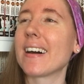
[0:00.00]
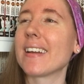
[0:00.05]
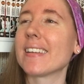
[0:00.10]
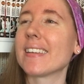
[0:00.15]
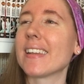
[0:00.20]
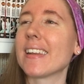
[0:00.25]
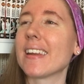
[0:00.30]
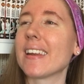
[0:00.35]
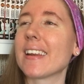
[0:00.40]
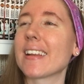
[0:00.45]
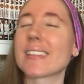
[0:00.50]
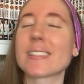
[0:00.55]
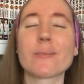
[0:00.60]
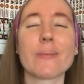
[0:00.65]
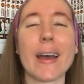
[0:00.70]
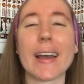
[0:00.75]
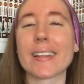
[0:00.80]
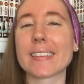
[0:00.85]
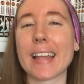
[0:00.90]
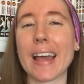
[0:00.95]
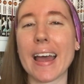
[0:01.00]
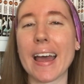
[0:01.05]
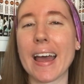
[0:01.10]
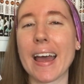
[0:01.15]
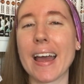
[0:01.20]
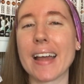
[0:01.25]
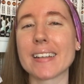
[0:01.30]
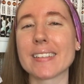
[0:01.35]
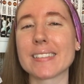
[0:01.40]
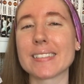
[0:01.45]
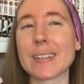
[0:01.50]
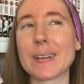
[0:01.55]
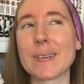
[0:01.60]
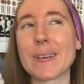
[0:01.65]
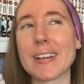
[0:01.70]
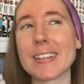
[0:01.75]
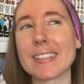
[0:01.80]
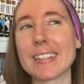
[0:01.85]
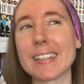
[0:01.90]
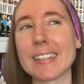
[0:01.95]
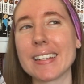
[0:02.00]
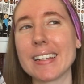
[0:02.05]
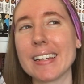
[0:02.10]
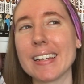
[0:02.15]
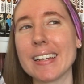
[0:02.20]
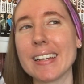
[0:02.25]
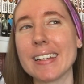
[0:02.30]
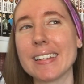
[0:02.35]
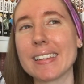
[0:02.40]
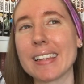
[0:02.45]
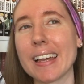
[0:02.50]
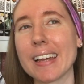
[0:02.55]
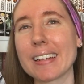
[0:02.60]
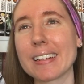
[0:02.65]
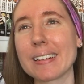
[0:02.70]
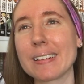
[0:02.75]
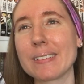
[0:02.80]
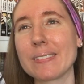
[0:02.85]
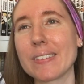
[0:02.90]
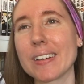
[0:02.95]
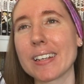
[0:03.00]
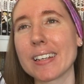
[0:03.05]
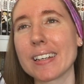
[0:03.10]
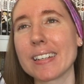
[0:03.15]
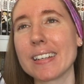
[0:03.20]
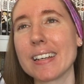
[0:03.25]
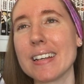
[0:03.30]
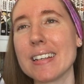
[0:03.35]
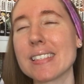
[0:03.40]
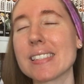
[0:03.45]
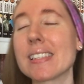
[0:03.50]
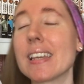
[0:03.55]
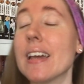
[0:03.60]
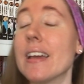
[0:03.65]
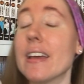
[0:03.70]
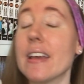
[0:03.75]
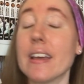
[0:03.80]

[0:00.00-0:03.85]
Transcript: didn't expect that. No, I didn't. Like, oh my goodness.